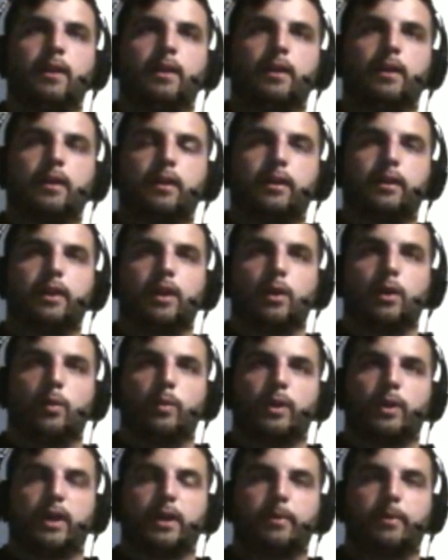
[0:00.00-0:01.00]
we're
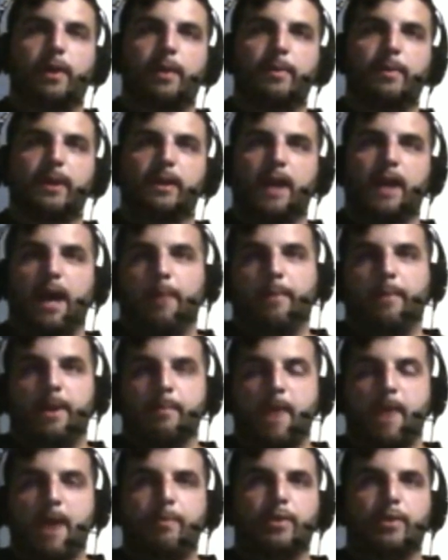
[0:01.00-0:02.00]
going to
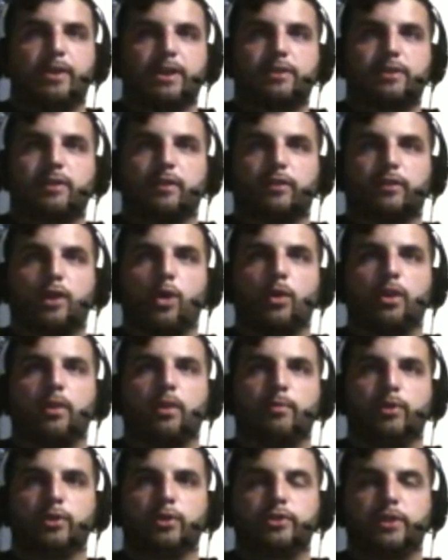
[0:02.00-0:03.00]
my prediction is Kota
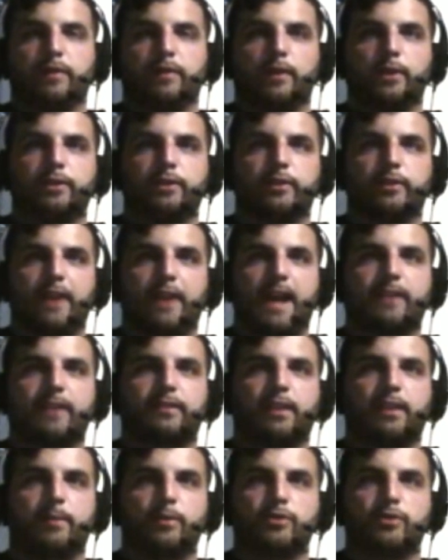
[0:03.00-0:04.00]
Ibushi versus Zack
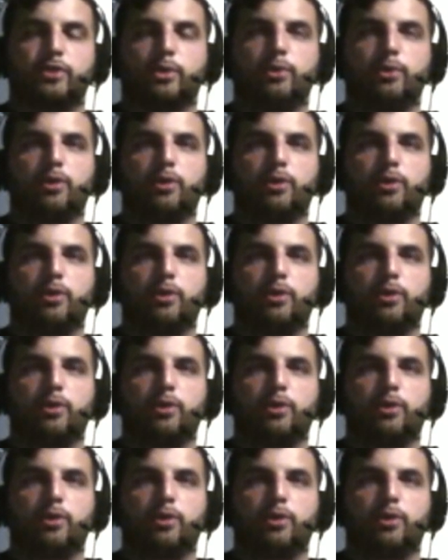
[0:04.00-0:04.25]
Sabre Jr.,